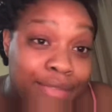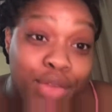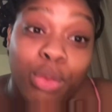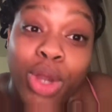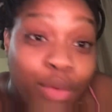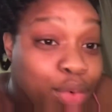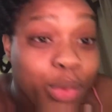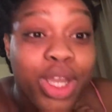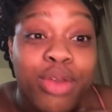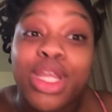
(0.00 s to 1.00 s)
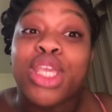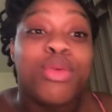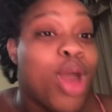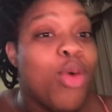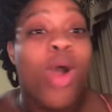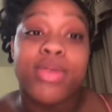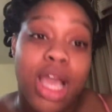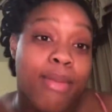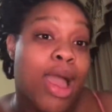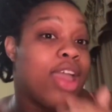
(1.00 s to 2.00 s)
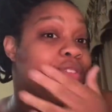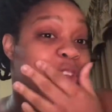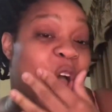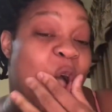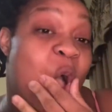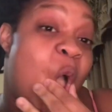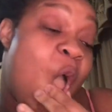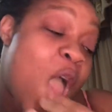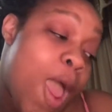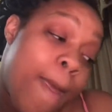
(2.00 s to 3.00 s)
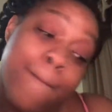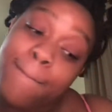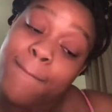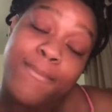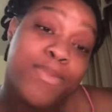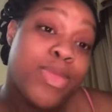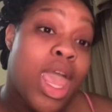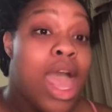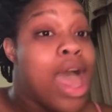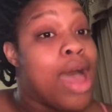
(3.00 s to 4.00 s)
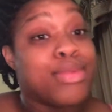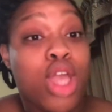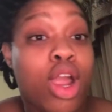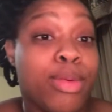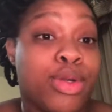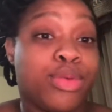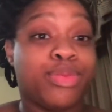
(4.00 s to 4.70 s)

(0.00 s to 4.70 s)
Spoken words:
for real, then you know who I'm talking about. If you don't, I'm sorry, boo.